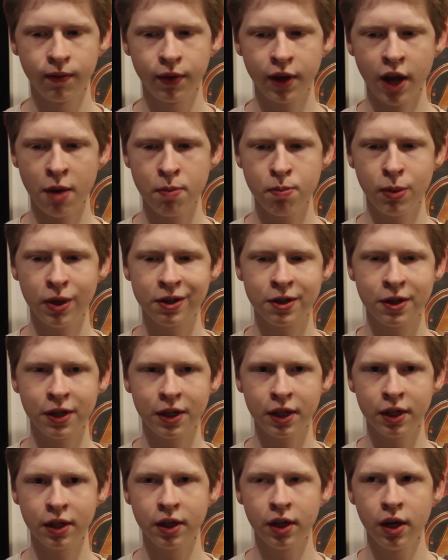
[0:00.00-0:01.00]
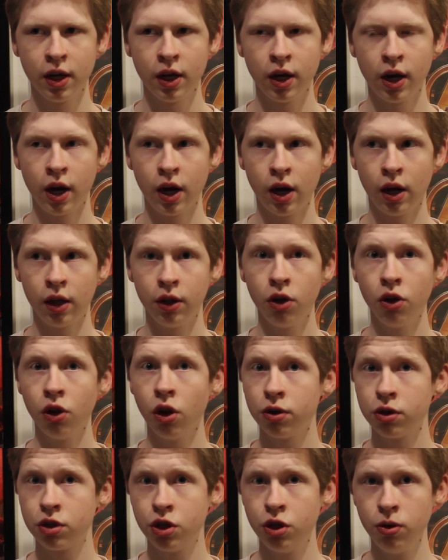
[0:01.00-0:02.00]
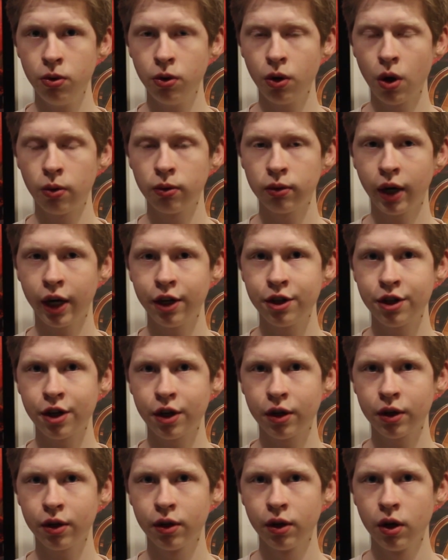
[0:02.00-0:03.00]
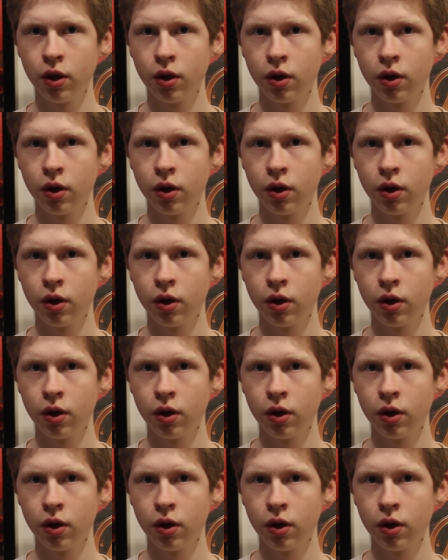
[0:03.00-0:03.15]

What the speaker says: I'm missing the 2 Lone Ranger